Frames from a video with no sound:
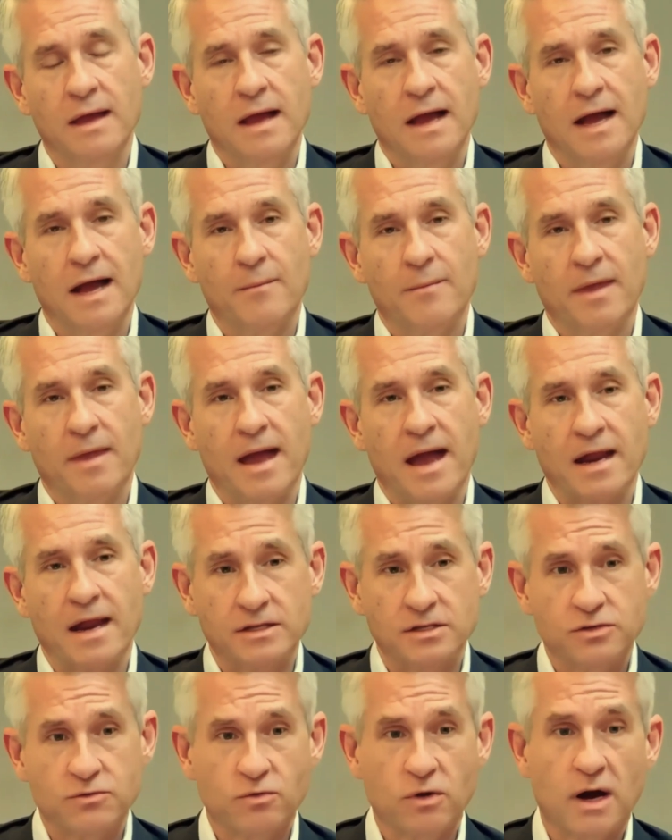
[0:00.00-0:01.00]
And
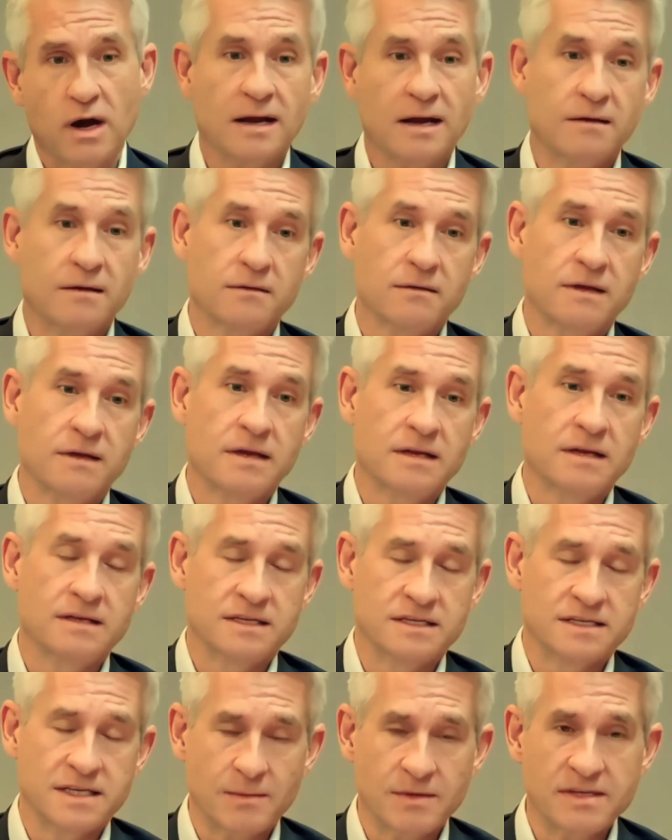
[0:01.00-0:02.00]
it's right, to
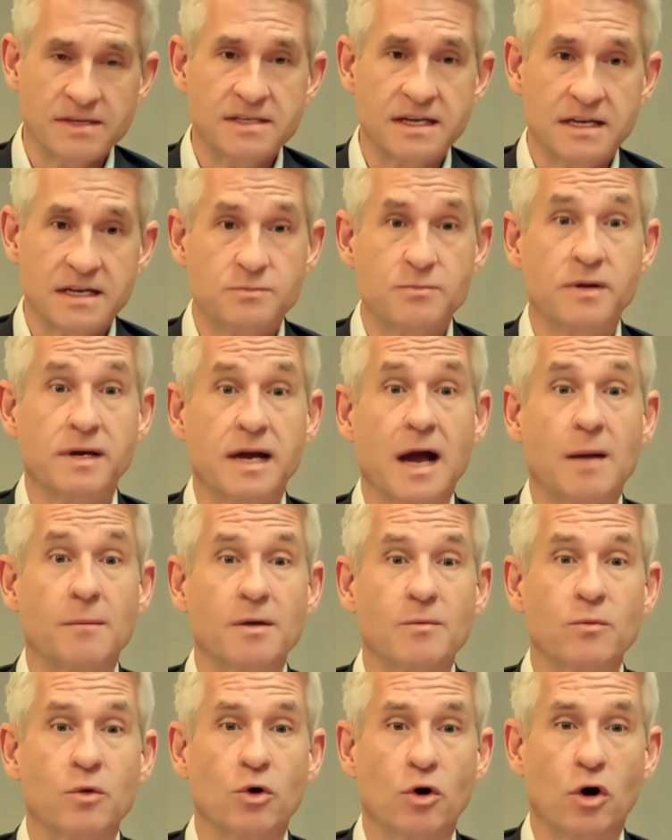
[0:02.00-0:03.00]
some extent, it's
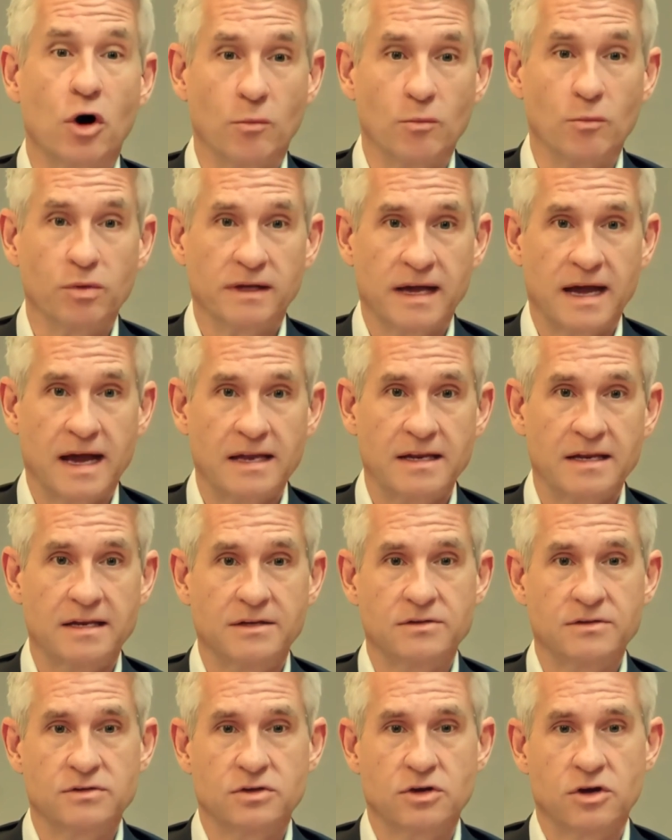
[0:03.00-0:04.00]
becoming more complicated
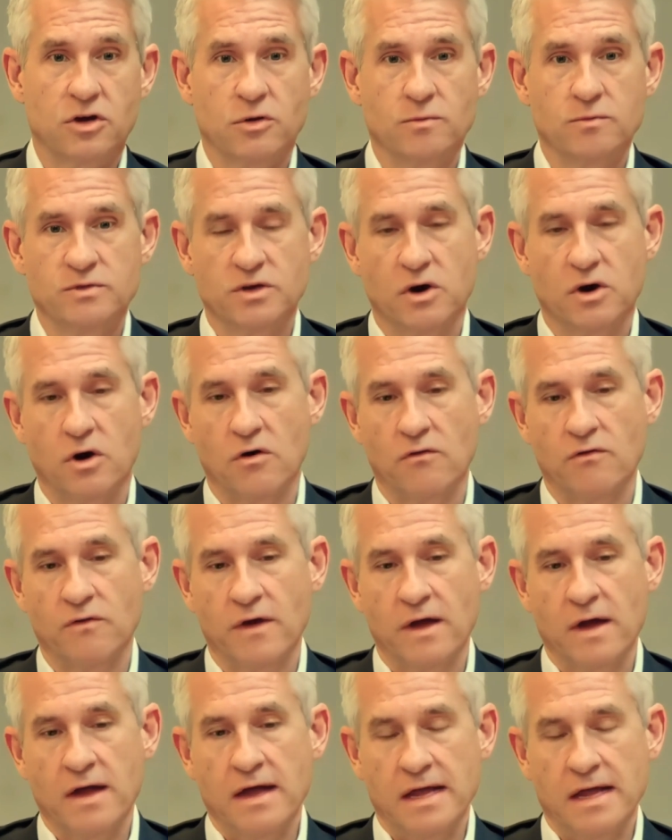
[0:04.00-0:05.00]
in terms of
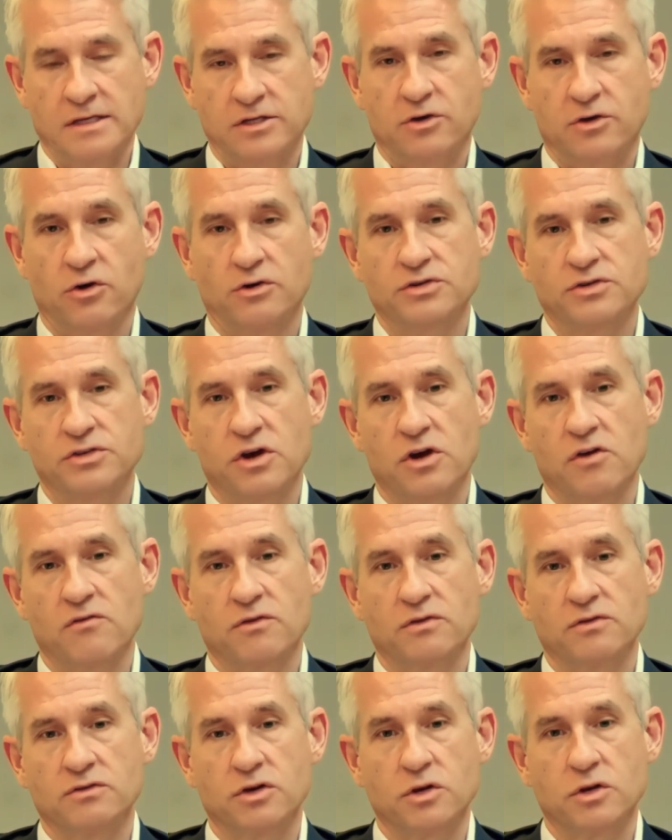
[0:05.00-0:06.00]
its crossover,
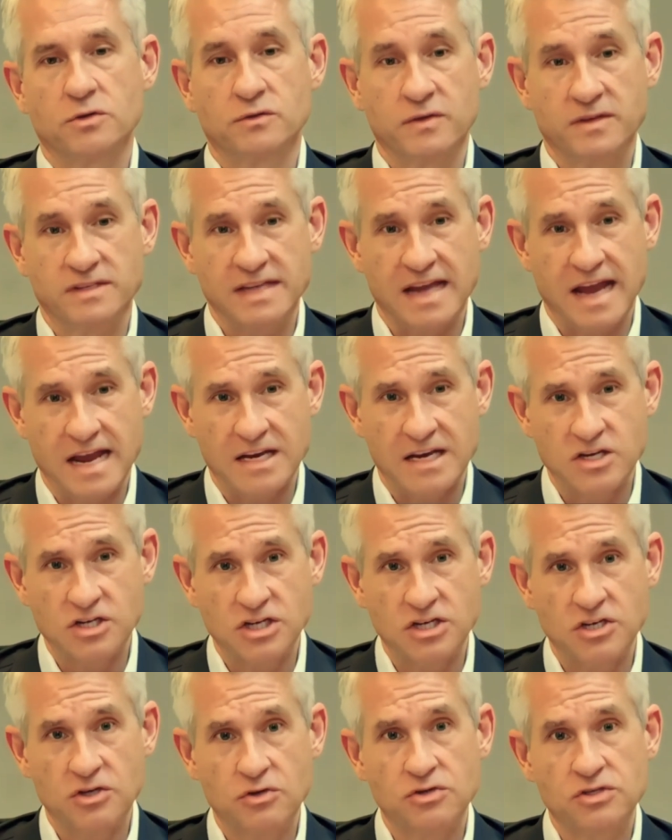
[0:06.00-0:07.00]
in terms of its energy
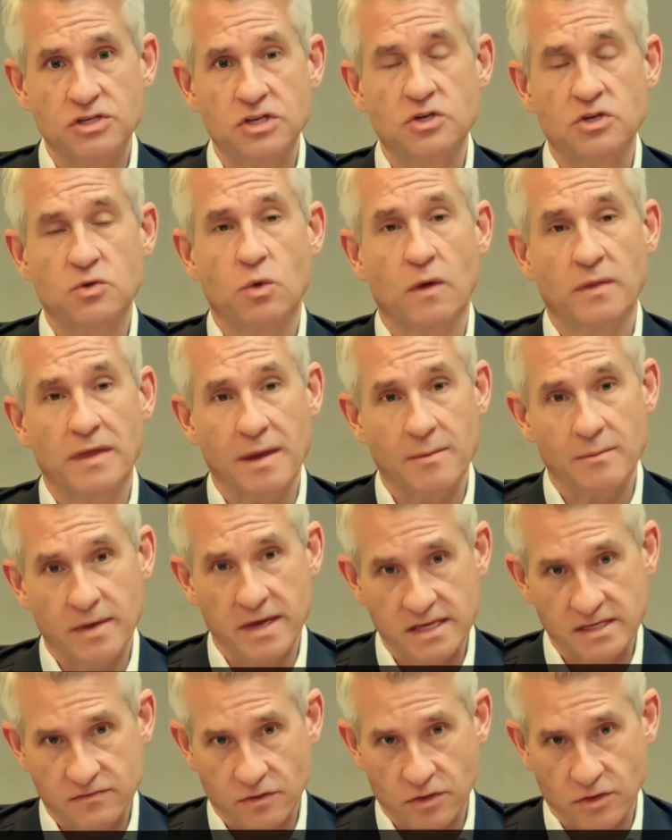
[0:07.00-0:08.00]
usage and what that
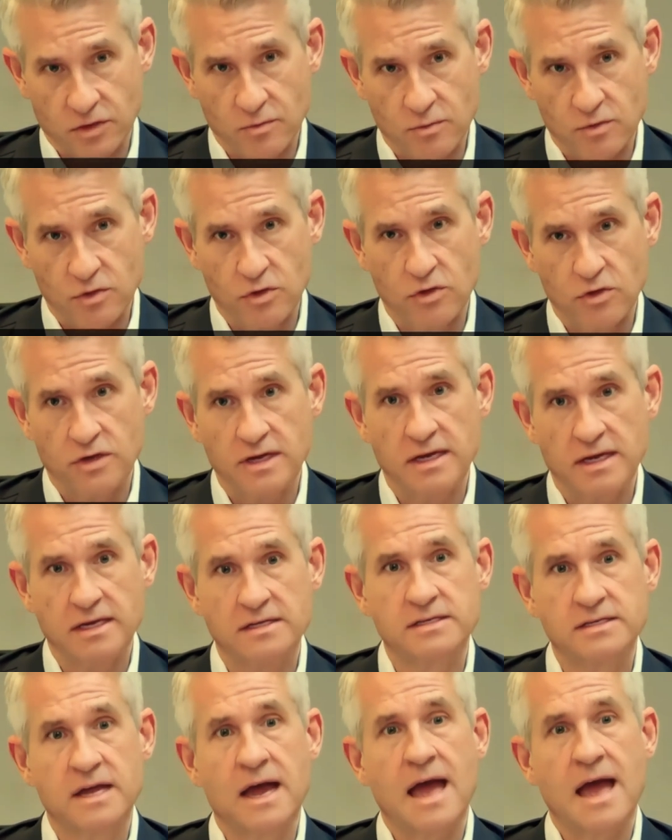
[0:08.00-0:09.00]
means for
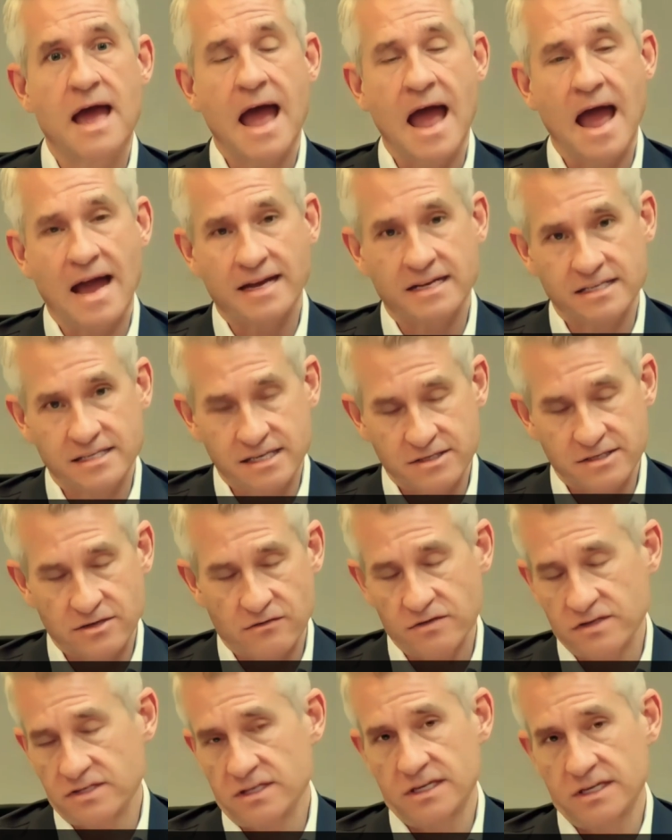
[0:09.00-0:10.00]
communities, access,
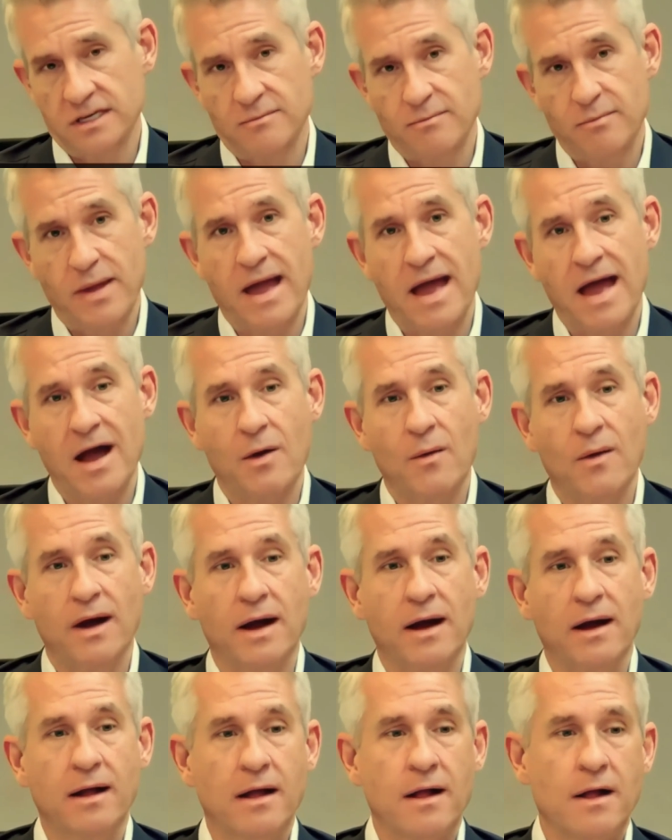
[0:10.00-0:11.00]
obviously, to
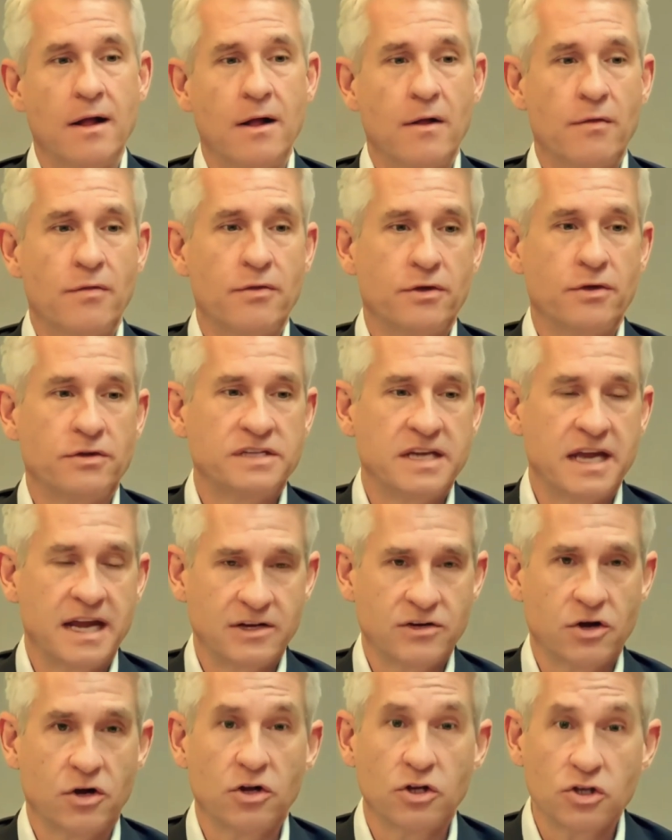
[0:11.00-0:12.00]
power, the
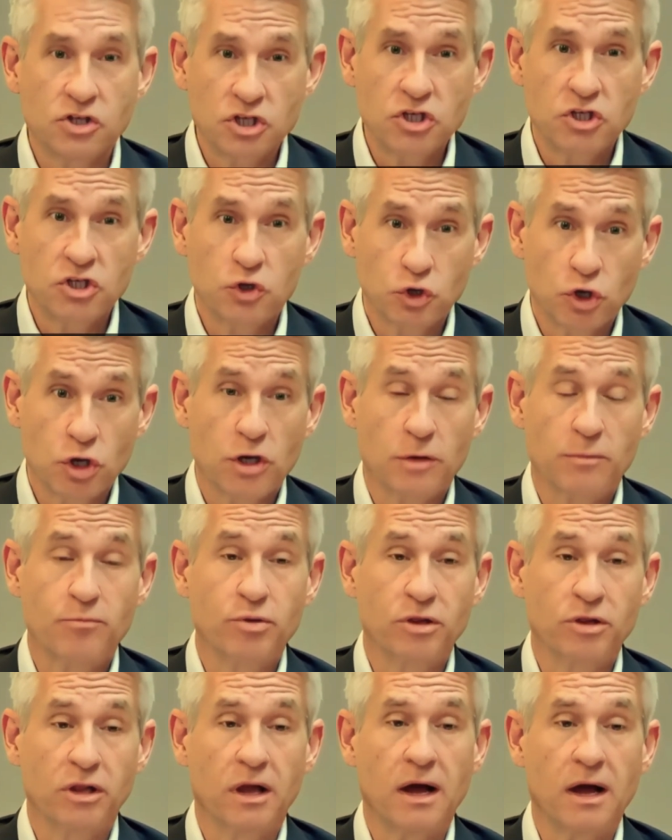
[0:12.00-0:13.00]
technology you can
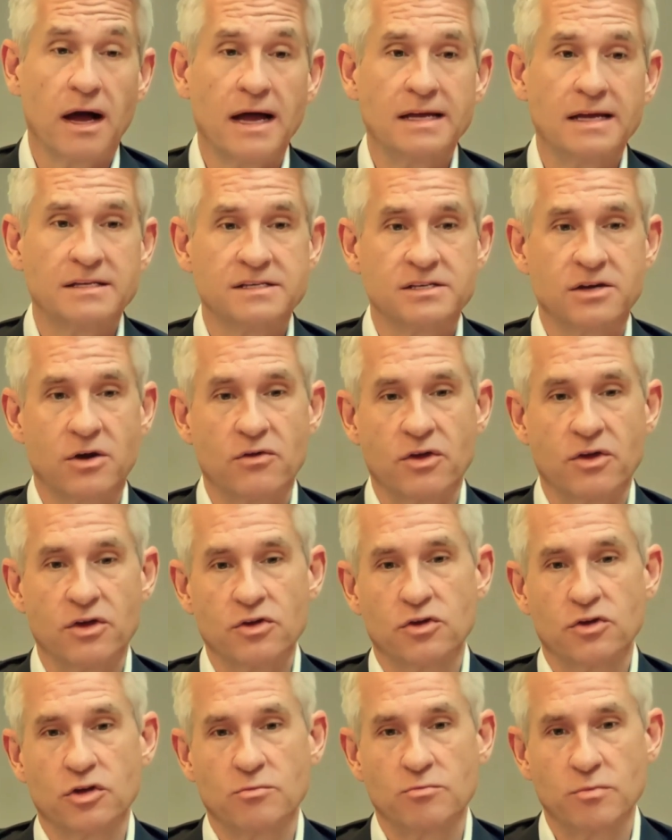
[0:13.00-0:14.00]
apply so that
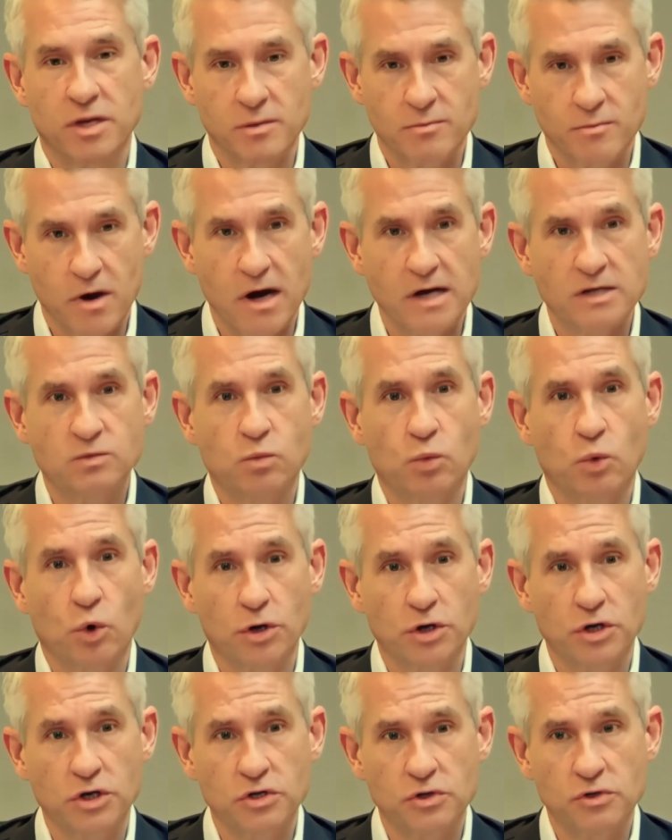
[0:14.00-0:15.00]
you can minimize
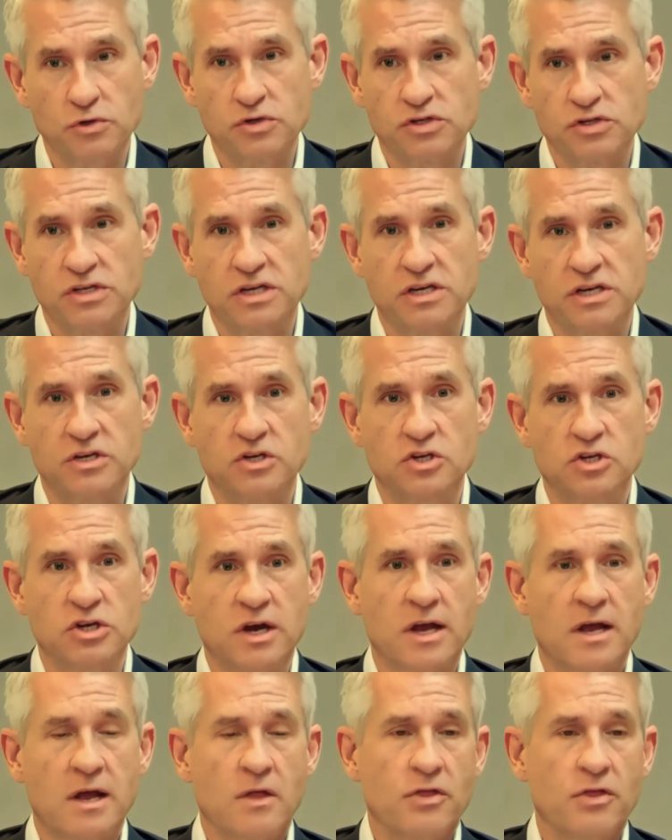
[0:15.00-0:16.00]
water usage,
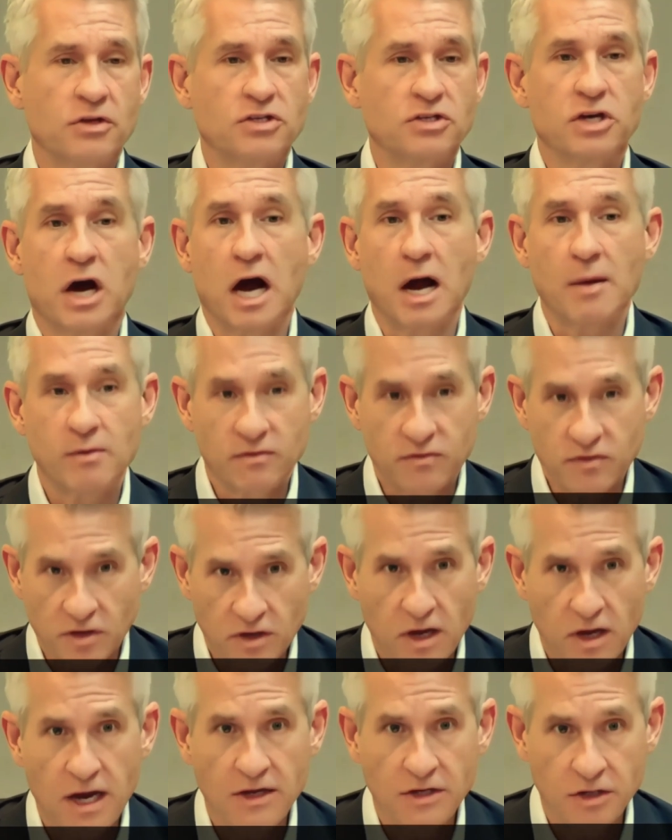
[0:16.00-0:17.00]
the type of
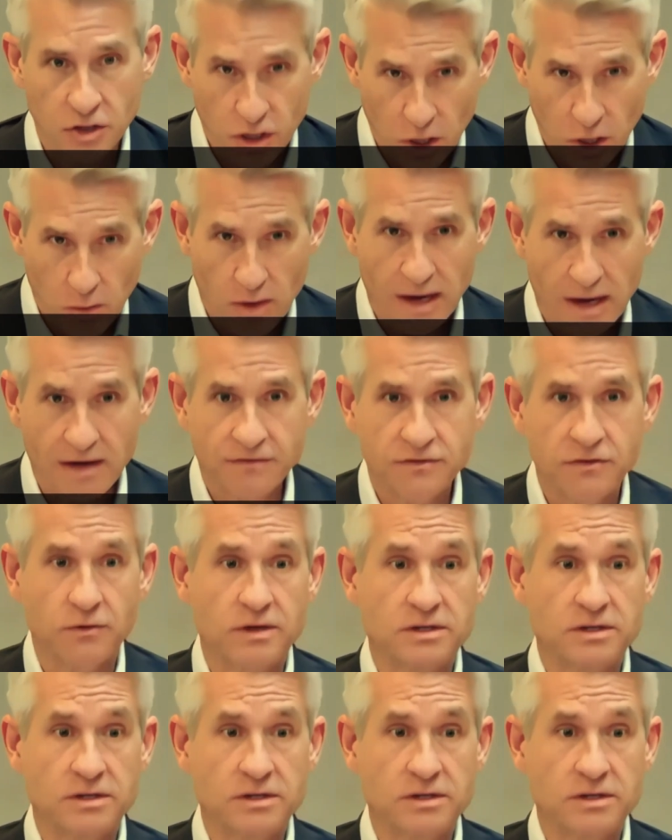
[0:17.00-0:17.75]
client you go after.